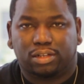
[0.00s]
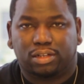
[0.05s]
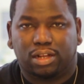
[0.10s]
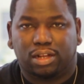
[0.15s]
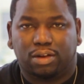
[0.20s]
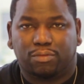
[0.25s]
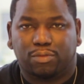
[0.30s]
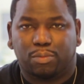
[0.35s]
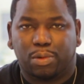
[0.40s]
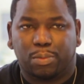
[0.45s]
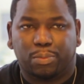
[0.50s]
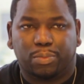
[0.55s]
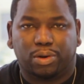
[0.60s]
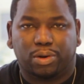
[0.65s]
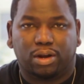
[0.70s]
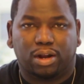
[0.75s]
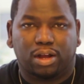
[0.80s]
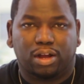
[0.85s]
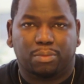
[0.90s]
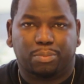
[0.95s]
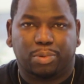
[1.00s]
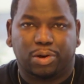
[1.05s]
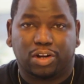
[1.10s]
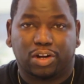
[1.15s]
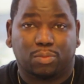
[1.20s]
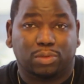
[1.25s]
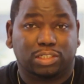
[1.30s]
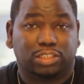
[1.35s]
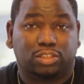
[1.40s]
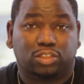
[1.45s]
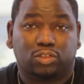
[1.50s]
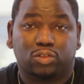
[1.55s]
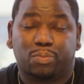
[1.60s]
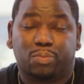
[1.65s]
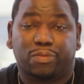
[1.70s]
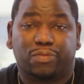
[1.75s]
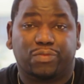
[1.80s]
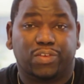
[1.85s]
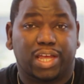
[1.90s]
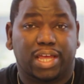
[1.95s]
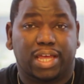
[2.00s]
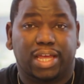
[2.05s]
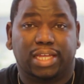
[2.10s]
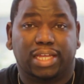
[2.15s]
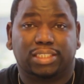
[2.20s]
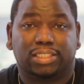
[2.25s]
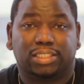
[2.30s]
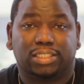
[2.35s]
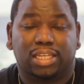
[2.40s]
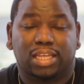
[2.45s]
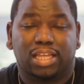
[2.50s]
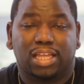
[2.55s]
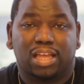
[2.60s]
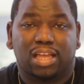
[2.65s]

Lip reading: Now remember, Burter was super fast,